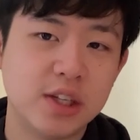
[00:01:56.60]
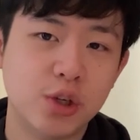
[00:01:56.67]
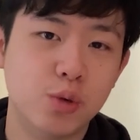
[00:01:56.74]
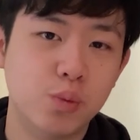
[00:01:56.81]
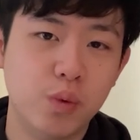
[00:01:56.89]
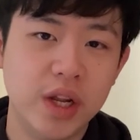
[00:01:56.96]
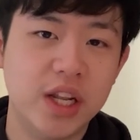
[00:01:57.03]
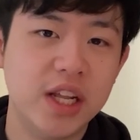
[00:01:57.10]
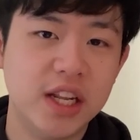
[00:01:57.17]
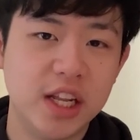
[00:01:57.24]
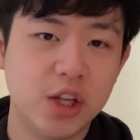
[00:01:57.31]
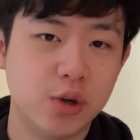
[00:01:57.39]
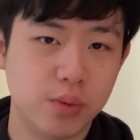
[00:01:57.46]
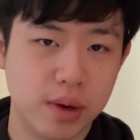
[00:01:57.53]
that you really
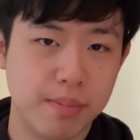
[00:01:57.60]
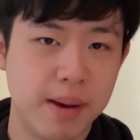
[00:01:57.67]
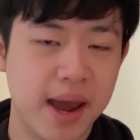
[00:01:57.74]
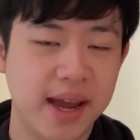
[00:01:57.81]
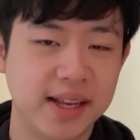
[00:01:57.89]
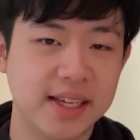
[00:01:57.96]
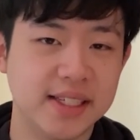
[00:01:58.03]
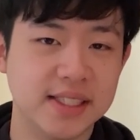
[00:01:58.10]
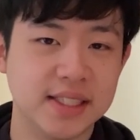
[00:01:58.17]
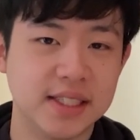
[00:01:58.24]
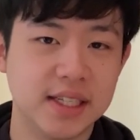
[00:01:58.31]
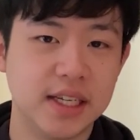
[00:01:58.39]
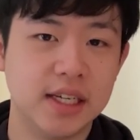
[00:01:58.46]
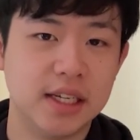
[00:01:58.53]
need to repaint is
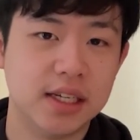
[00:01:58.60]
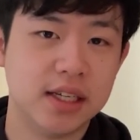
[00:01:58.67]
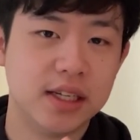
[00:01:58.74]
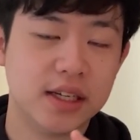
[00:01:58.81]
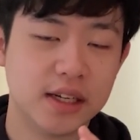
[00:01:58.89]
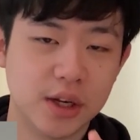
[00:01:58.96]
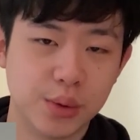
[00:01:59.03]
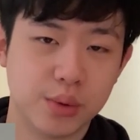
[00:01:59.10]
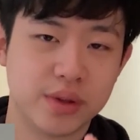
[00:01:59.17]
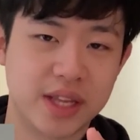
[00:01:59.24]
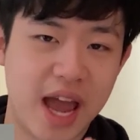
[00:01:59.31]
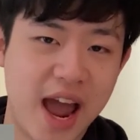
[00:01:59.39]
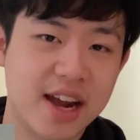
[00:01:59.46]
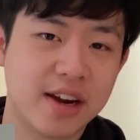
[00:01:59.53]
the little
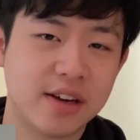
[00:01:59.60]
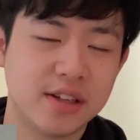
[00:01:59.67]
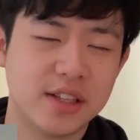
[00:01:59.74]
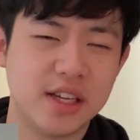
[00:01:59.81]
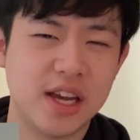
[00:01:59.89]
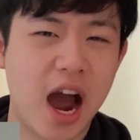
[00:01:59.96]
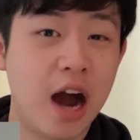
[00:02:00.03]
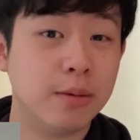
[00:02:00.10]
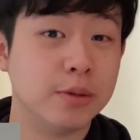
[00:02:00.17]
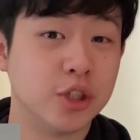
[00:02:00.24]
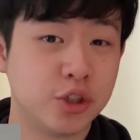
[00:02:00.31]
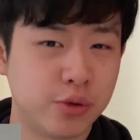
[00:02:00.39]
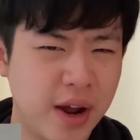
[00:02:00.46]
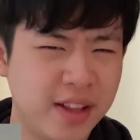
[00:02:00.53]
dagger, the armor
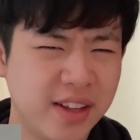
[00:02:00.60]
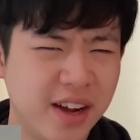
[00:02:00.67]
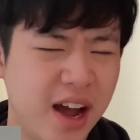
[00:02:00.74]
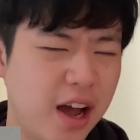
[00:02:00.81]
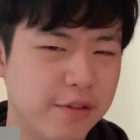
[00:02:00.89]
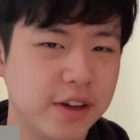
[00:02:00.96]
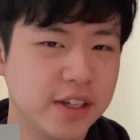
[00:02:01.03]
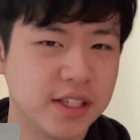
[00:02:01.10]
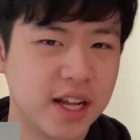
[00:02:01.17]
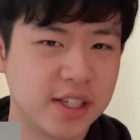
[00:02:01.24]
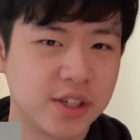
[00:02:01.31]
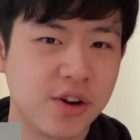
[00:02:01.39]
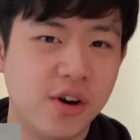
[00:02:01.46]
shredder, I think is that's